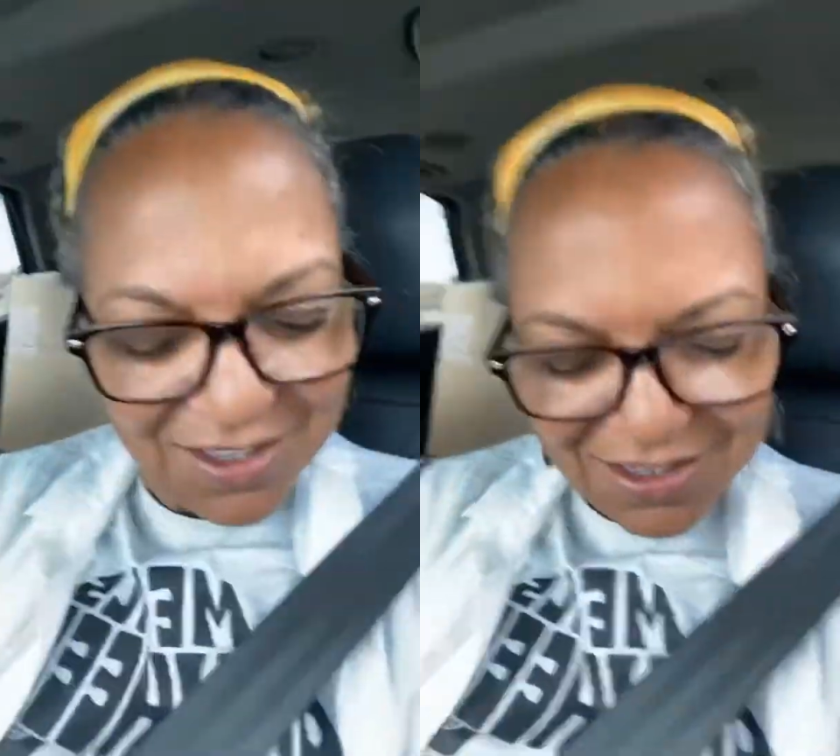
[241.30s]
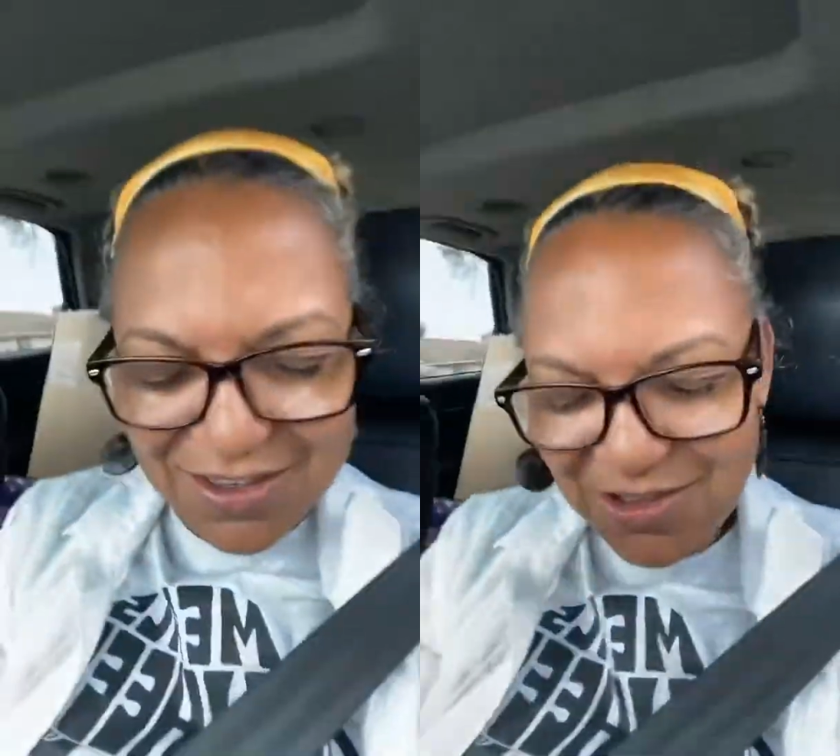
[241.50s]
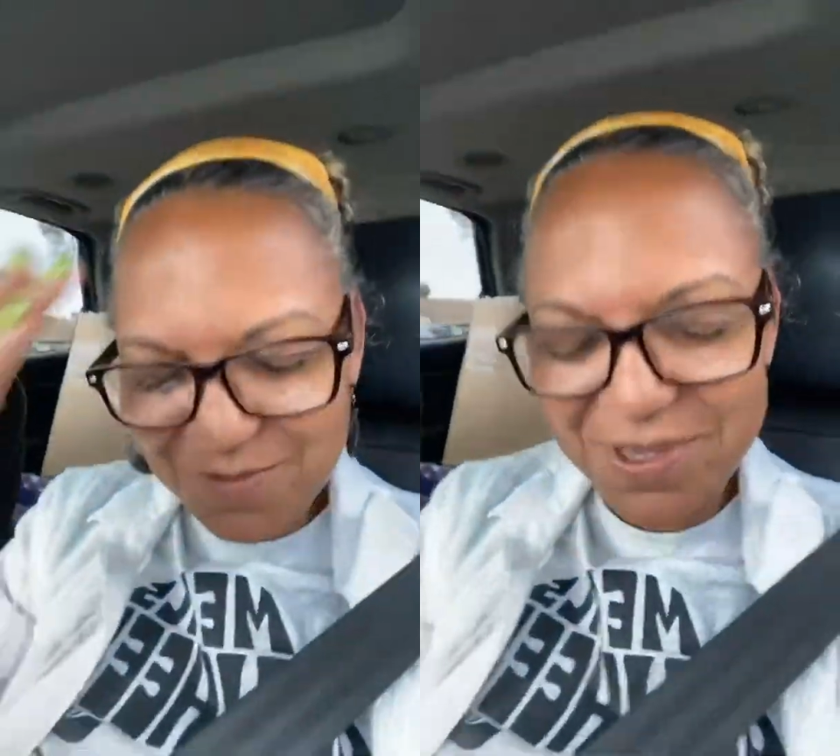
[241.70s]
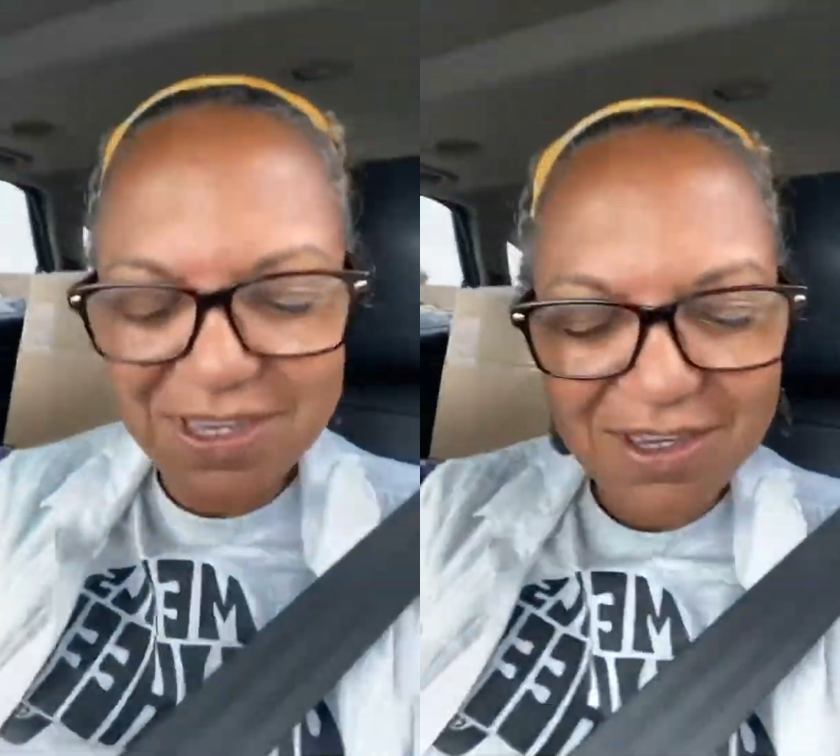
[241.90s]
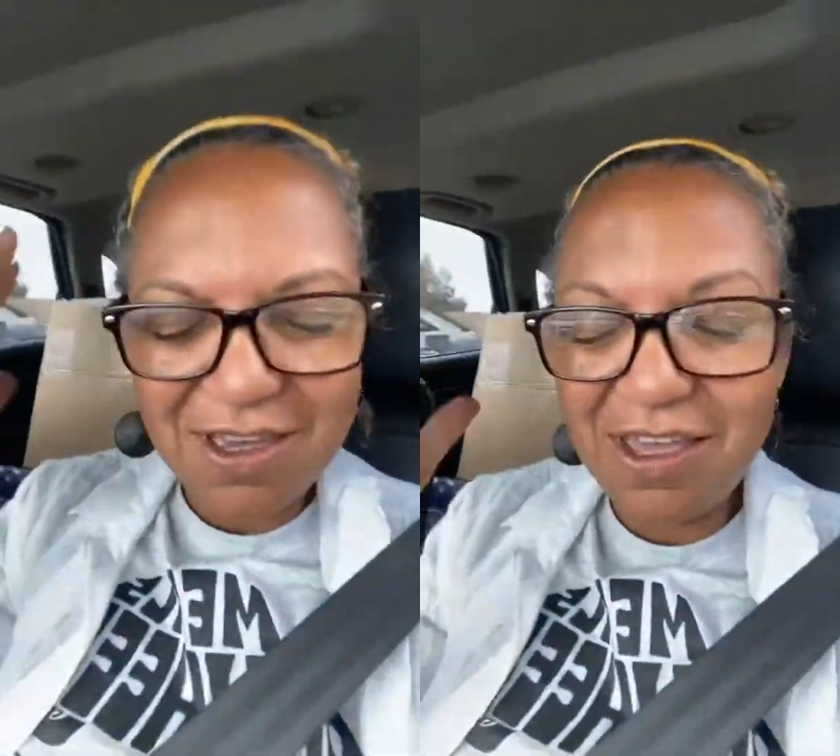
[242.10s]
Oh my
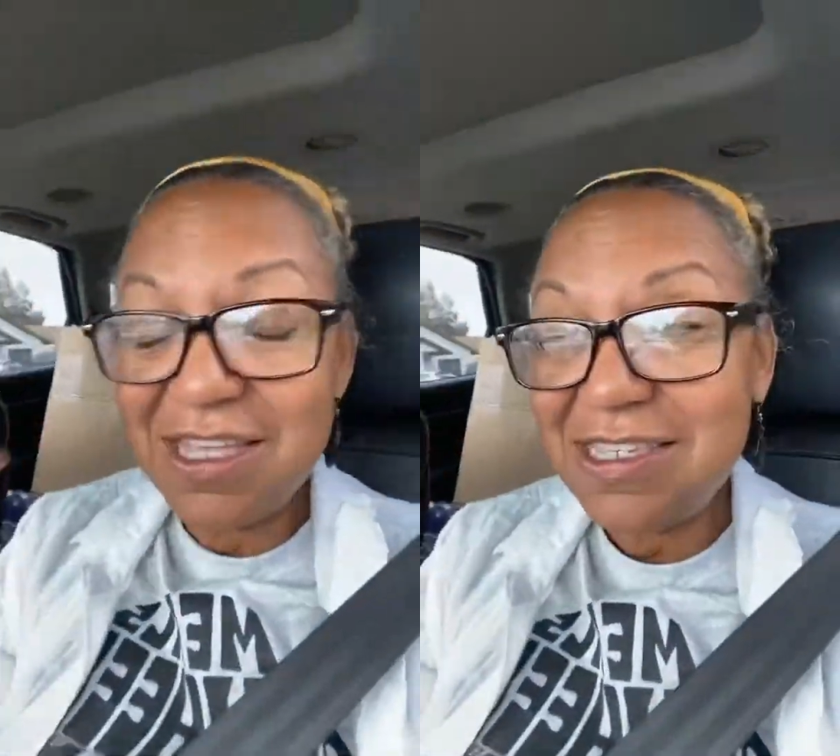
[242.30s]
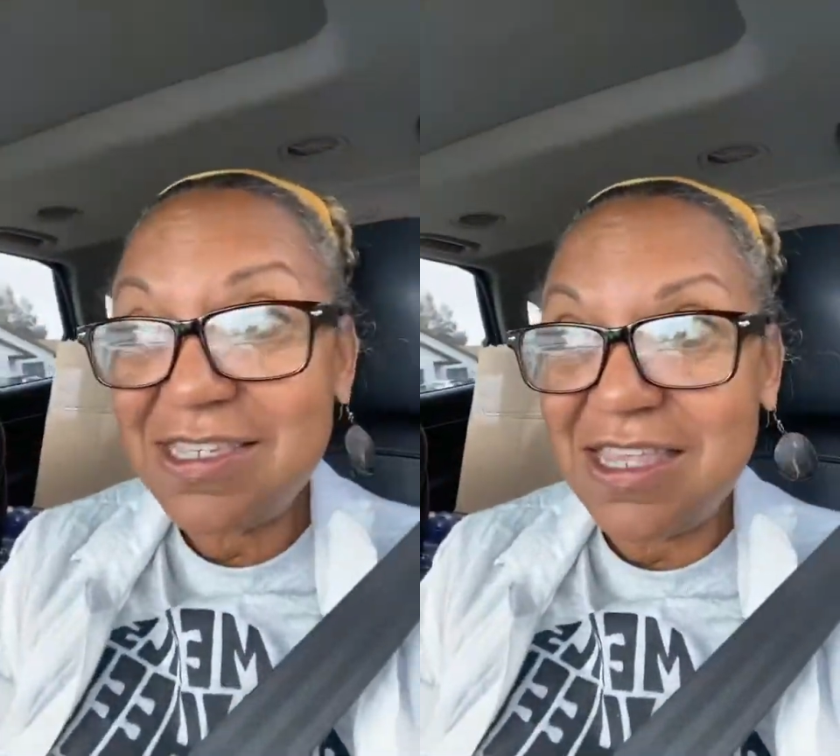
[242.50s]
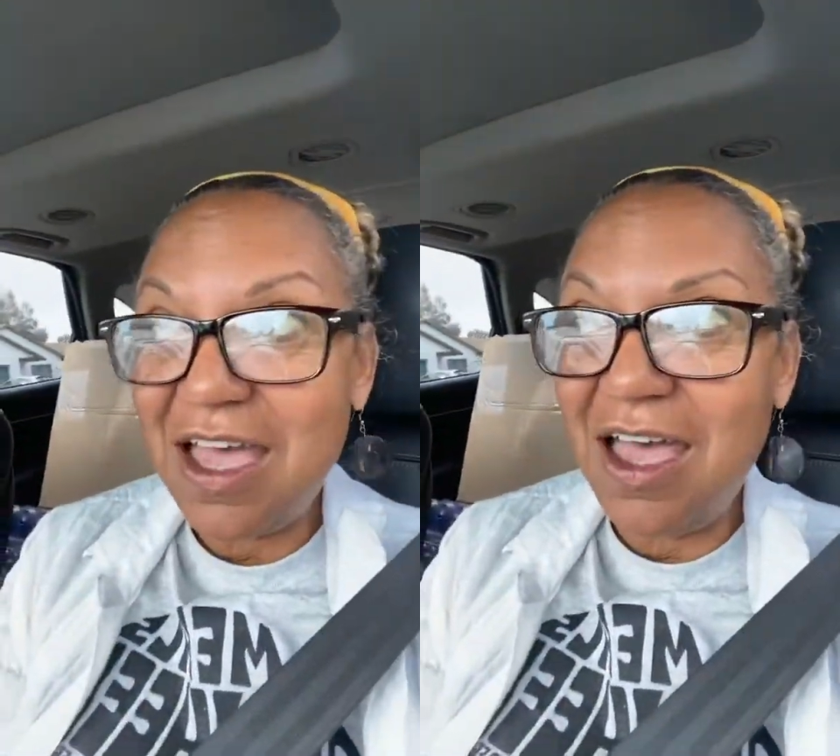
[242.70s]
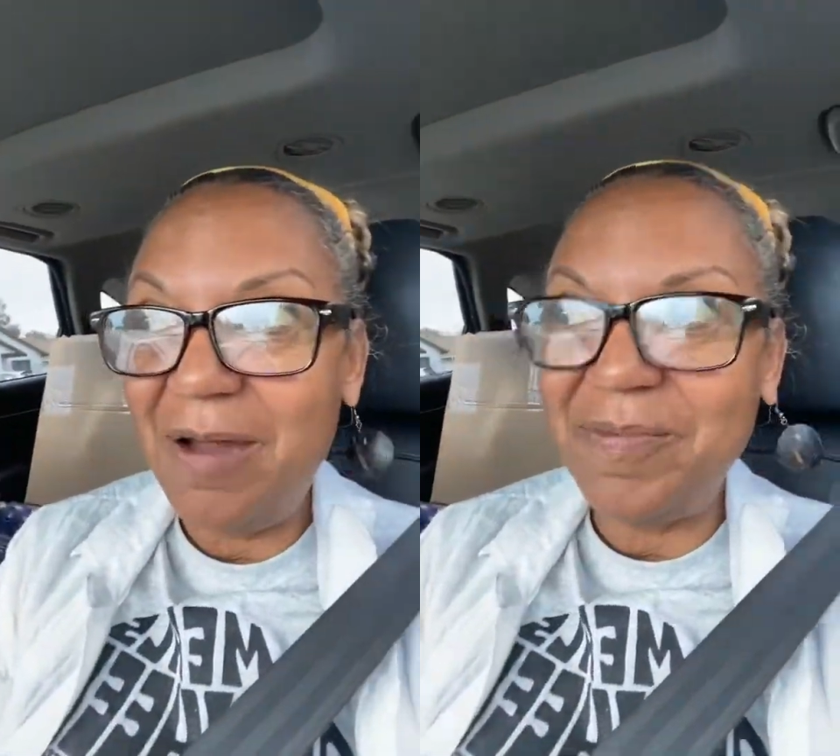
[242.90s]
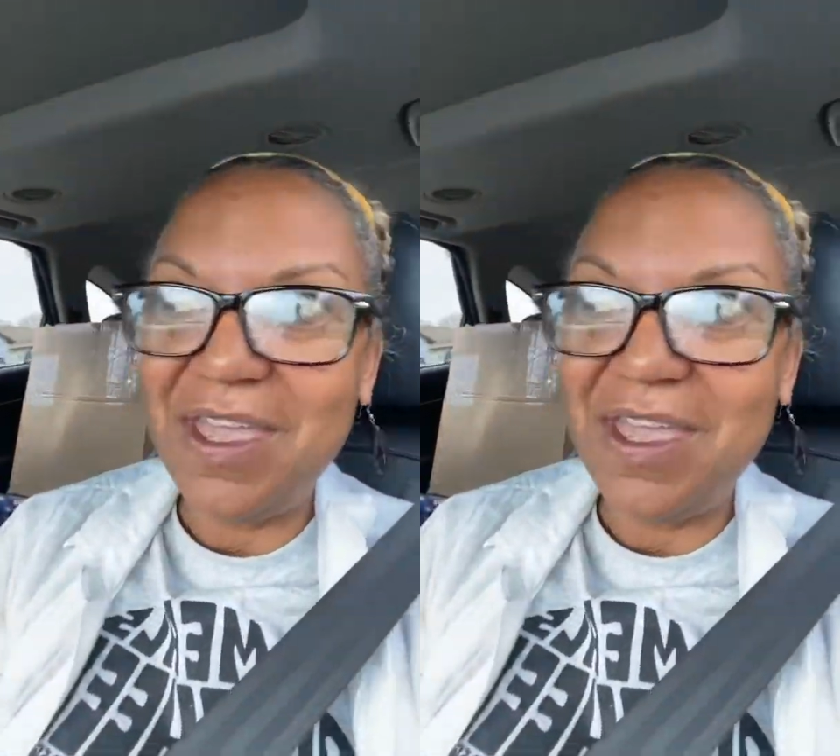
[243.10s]
God, stop,